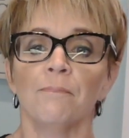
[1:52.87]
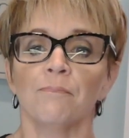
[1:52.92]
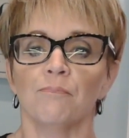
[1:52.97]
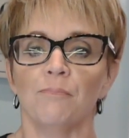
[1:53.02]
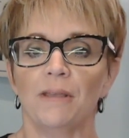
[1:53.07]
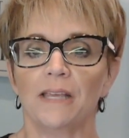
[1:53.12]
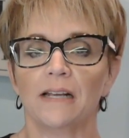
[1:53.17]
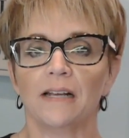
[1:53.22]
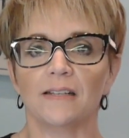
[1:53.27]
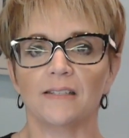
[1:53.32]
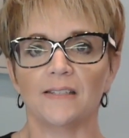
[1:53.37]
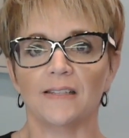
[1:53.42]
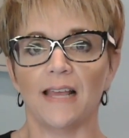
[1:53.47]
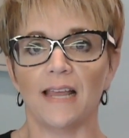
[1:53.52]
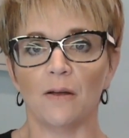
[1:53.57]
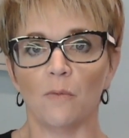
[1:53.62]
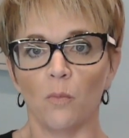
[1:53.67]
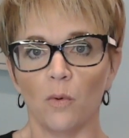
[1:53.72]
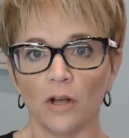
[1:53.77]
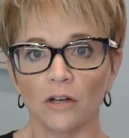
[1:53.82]
because
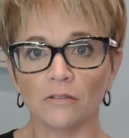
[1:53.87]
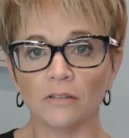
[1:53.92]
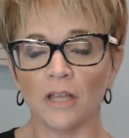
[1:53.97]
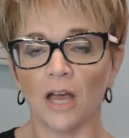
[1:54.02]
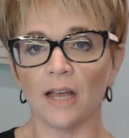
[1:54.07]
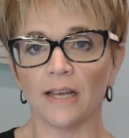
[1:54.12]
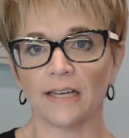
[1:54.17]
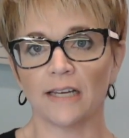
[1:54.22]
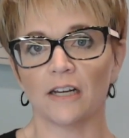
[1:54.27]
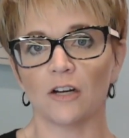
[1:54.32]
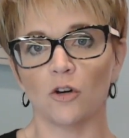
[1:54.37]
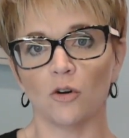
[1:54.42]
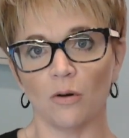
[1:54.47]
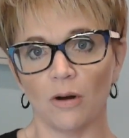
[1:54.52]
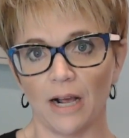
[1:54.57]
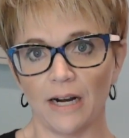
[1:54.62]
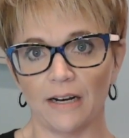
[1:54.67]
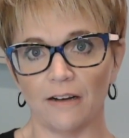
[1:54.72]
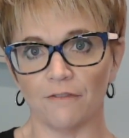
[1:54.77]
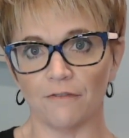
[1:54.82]
they will not get
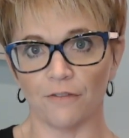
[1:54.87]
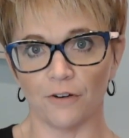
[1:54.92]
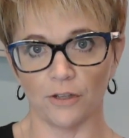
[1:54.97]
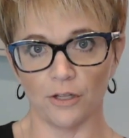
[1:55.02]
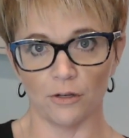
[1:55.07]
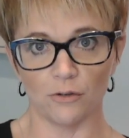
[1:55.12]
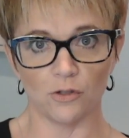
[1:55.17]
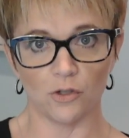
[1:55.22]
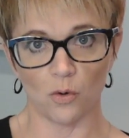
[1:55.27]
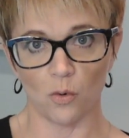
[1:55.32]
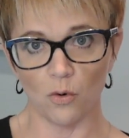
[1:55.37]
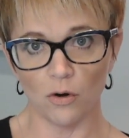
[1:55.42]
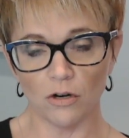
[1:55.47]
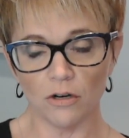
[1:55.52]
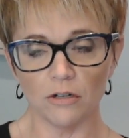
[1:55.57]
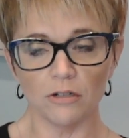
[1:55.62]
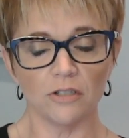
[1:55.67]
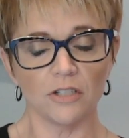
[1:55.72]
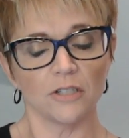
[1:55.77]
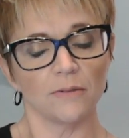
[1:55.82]
credit for those
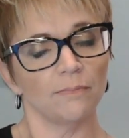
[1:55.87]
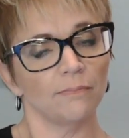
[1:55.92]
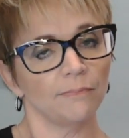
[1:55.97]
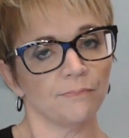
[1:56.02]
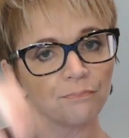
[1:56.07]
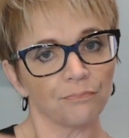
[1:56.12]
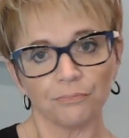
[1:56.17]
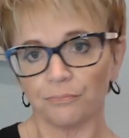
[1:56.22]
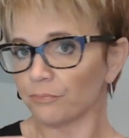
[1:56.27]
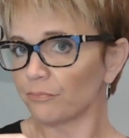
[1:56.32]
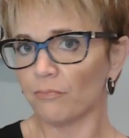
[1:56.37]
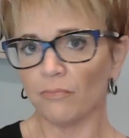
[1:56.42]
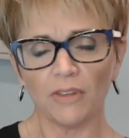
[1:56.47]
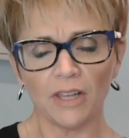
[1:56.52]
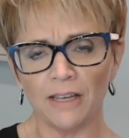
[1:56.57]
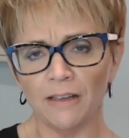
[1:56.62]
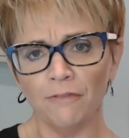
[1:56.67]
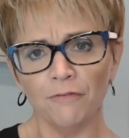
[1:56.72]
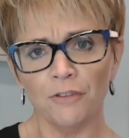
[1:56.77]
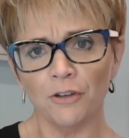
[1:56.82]
orders
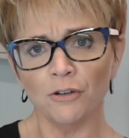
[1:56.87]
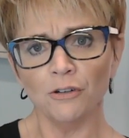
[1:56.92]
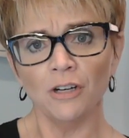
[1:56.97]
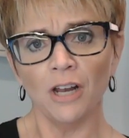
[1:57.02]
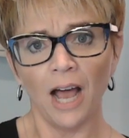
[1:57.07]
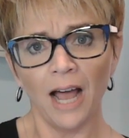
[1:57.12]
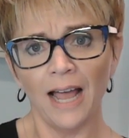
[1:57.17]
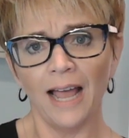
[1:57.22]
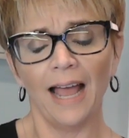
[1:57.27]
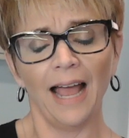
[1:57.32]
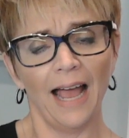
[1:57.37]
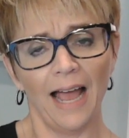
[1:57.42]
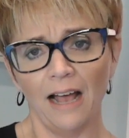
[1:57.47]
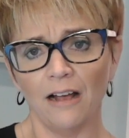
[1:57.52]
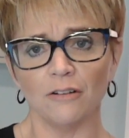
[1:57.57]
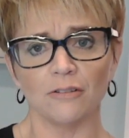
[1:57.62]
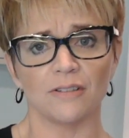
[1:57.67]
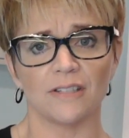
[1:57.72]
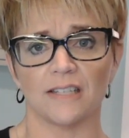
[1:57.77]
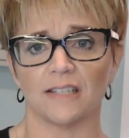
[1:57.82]
if they're not
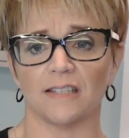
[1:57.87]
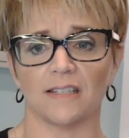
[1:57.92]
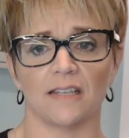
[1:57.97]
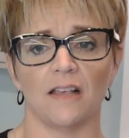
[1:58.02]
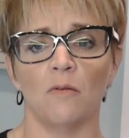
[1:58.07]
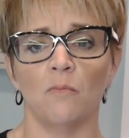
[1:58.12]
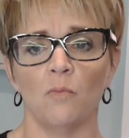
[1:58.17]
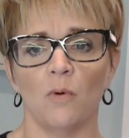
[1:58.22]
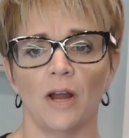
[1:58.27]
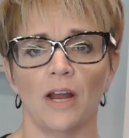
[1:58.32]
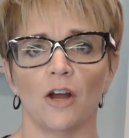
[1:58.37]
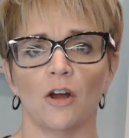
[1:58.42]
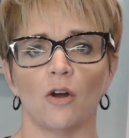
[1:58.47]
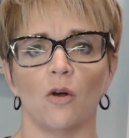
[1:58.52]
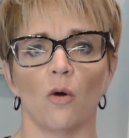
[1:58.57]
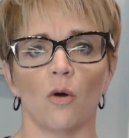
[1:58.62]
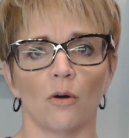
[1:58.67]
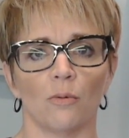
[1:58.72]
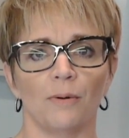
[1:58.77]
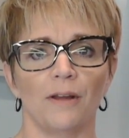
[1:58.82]
housed
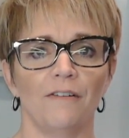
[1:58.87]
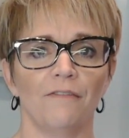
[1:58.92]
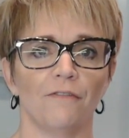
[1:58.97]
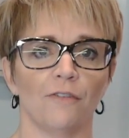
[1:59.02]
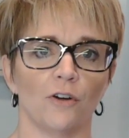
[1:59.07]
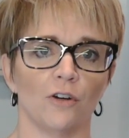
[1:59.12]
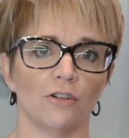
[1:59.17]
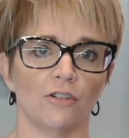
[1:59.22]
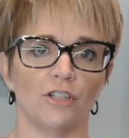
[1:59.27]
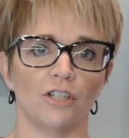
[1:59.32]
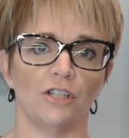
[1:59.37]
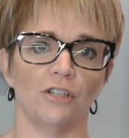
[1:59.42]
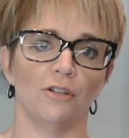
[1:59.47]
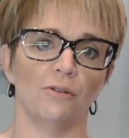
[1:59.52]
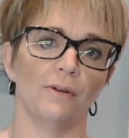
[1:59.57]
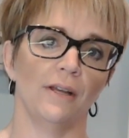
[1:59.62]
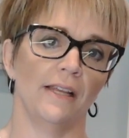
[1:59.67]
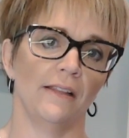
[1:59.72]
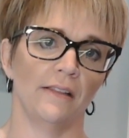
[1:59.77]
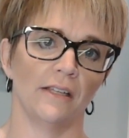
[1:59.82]
somewhere or referred
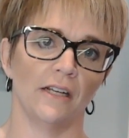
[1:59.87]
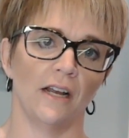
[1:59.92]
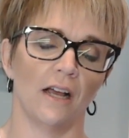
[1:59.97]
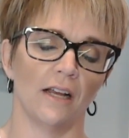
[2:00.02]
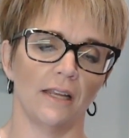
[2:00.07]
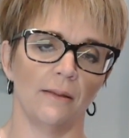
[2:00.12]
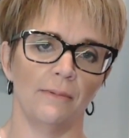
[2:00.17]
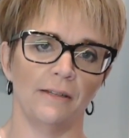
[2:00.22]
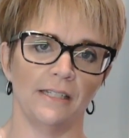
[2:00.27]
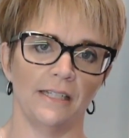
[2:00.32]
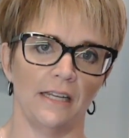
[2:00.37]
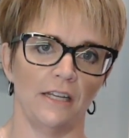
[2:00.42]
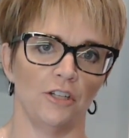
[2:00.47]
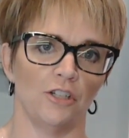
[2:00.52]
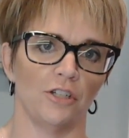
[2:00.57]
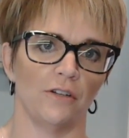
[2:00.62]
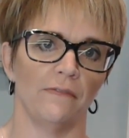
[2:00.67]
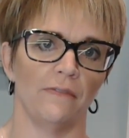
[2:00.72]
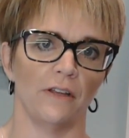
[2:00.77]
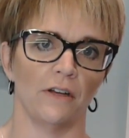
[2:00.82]
to in the
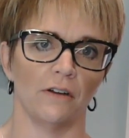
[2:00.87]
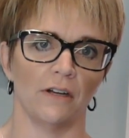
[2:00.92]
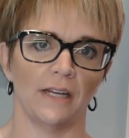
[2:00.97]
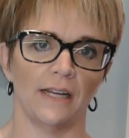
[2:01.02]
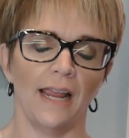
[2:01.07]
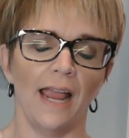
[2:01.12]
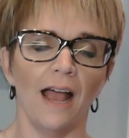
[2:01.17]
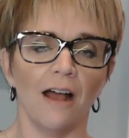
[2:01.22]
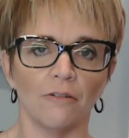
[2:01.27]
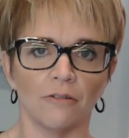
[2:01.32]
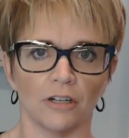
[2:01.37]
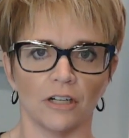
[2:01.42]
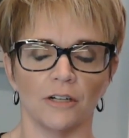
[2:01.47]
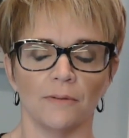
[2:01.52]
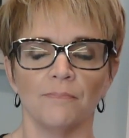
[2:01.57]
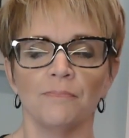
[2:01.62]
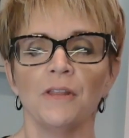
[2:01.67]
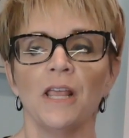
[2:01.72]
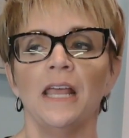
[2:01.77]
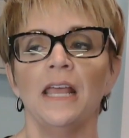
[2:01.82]
documentation of their encounter.